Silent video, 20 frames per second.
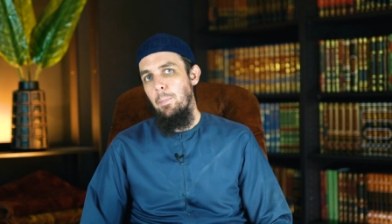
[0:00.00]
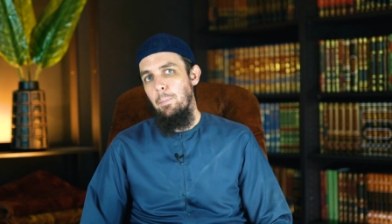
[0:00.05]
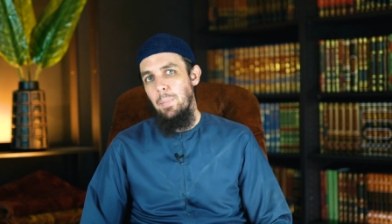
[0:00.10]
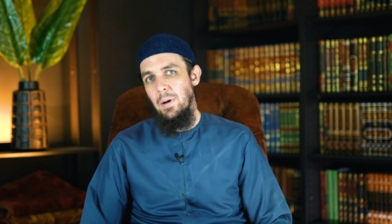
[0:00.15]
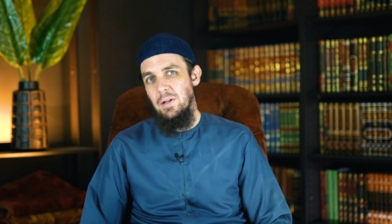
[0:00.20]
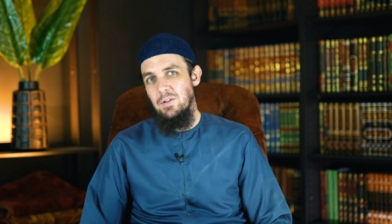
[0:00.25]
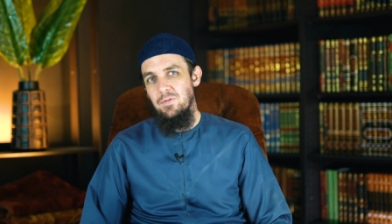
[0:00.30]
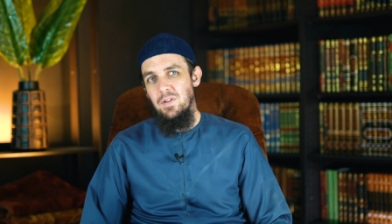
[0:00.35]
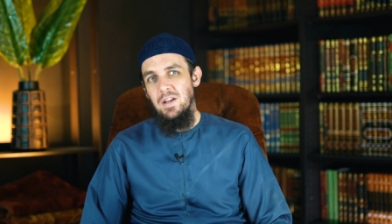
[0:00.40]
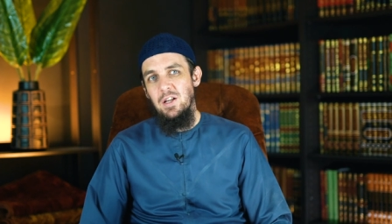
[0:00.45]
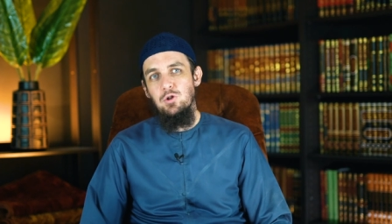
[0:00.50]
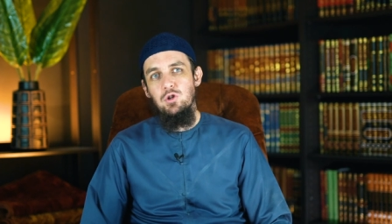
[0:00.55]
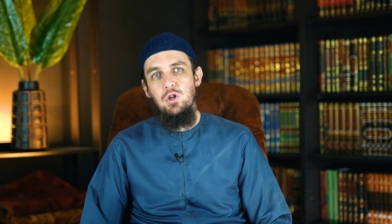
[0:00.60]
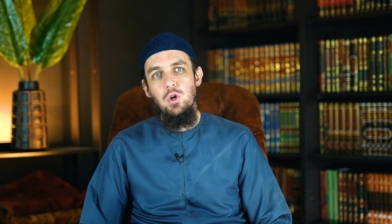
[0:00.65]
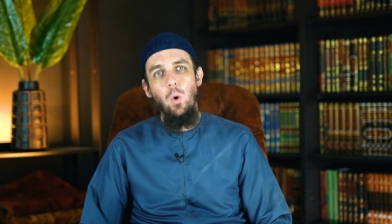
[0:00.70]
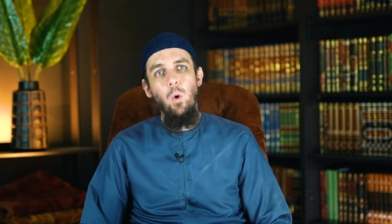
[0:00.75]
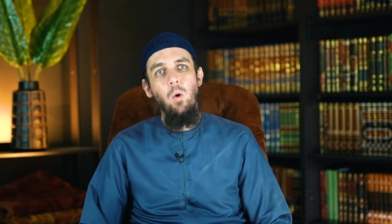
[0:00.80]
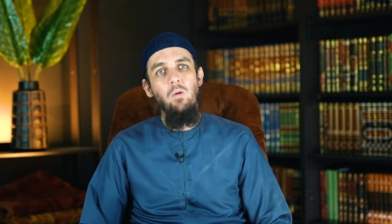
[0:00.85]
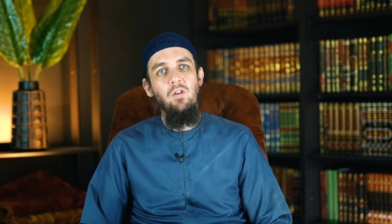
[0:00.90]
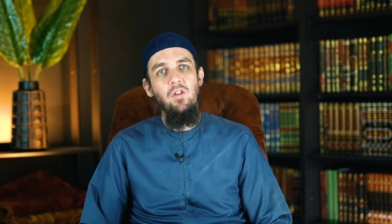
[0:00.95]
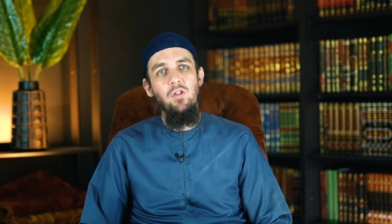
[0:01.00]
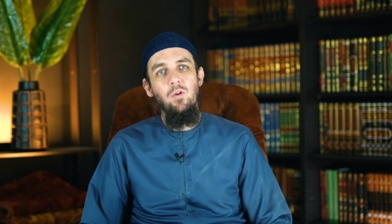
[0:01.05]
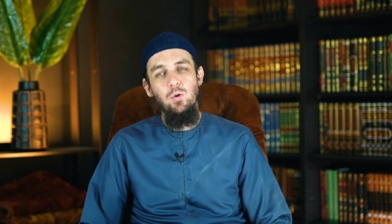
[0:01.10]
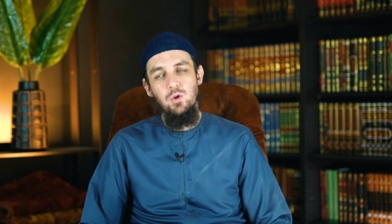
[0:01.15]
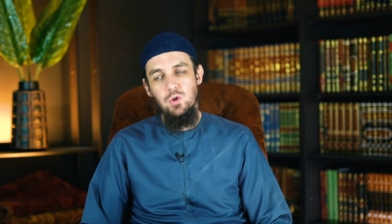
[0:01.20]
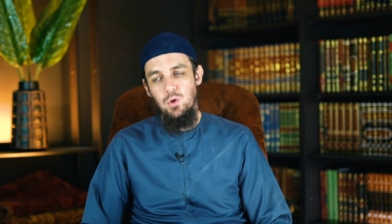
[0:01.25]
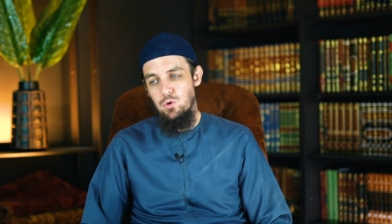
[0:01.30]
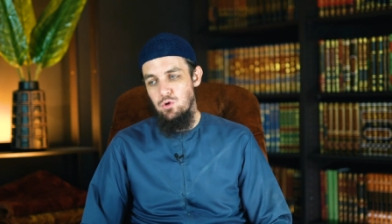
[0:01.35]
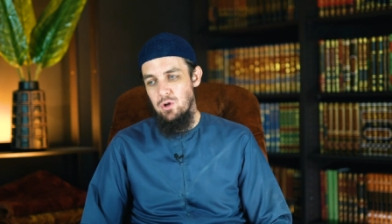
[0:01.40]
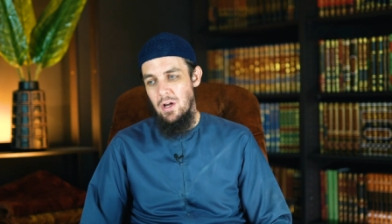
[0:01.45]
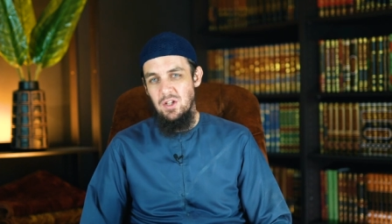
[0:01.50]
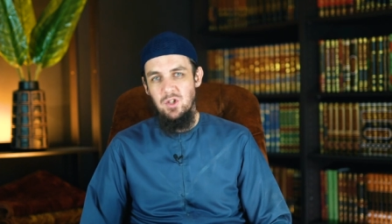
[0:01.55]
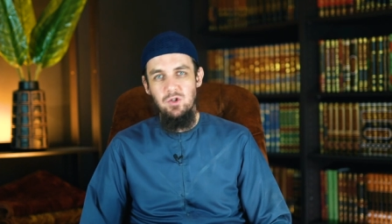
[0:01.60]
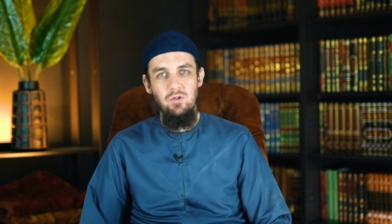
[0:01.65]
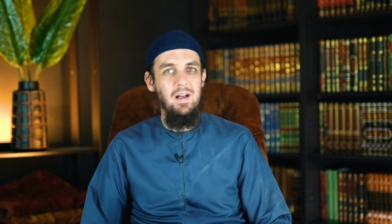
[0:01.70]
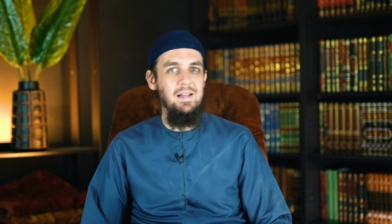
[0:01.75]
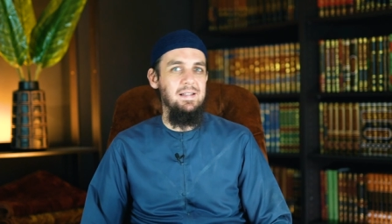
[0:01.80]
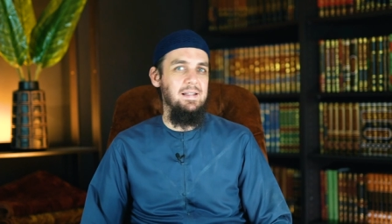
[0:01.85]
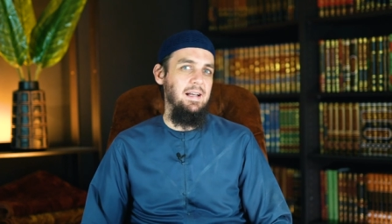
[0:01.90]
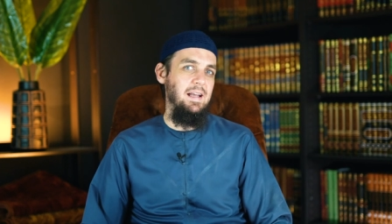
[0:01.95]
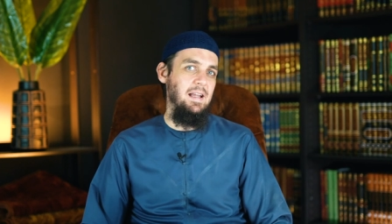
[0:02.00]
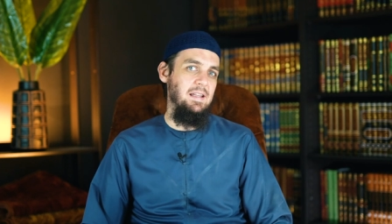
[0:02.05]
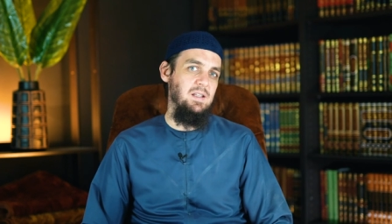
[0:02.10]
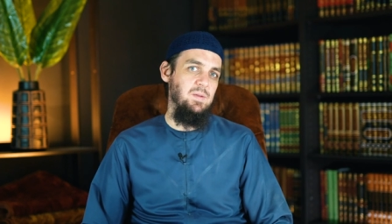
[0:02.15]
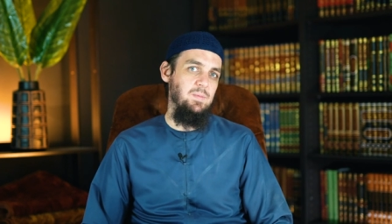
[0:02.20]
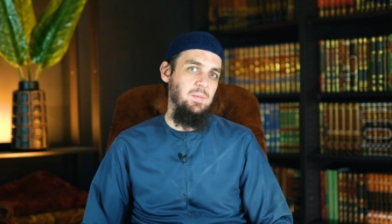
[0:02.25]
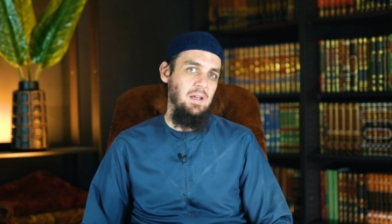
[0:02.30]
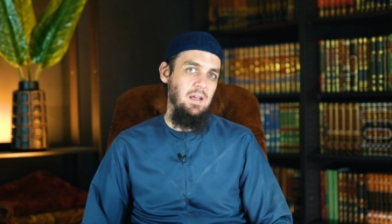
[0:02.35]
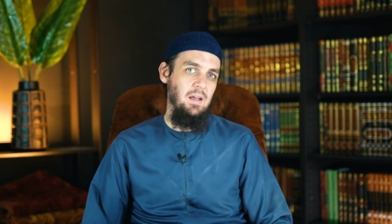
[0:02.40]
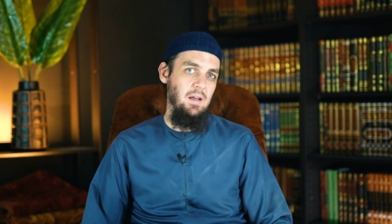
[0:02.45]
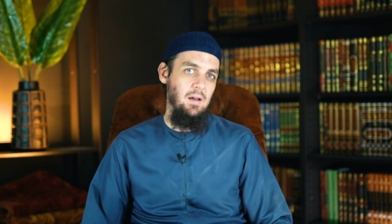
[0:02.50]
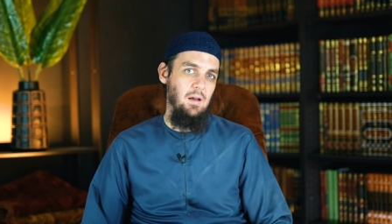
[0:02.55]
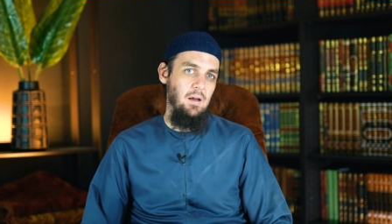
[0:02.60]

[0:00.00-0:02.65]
But victory over those who transgress against me.